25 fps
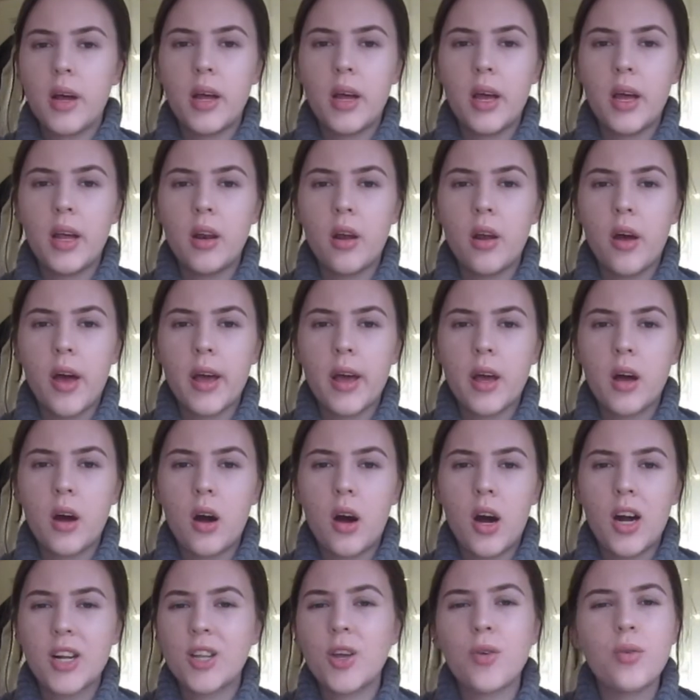and like
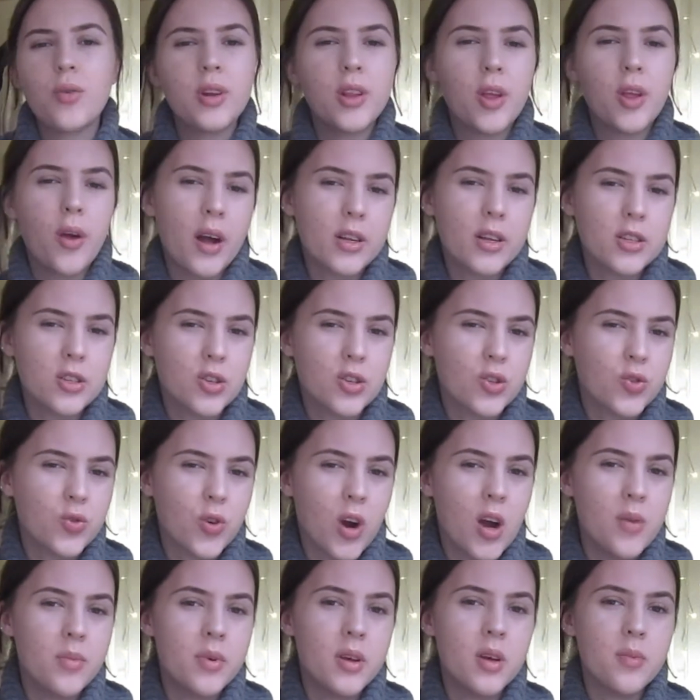I don't really know how to
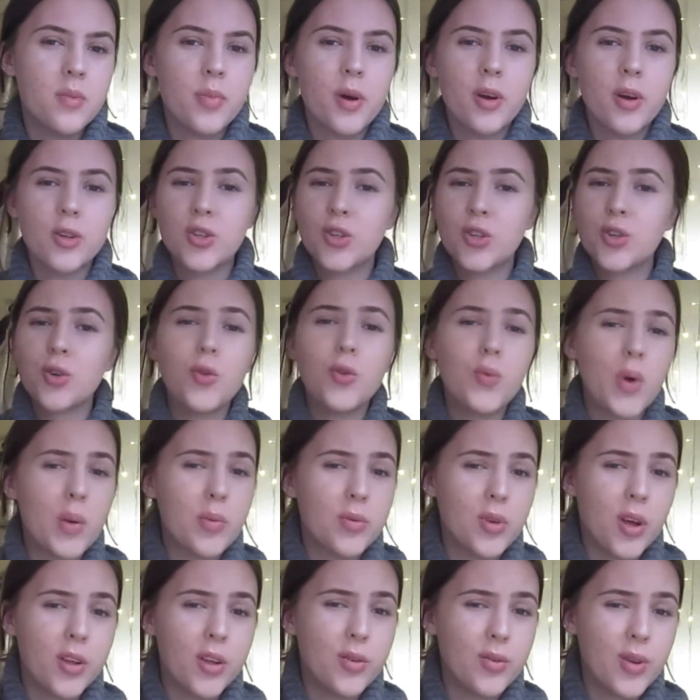describe it, but just go on the
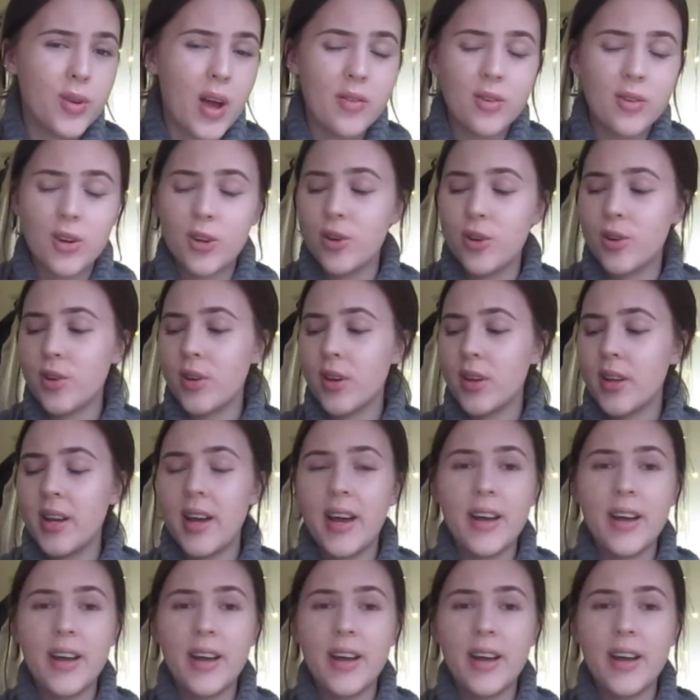website and you'll have a look.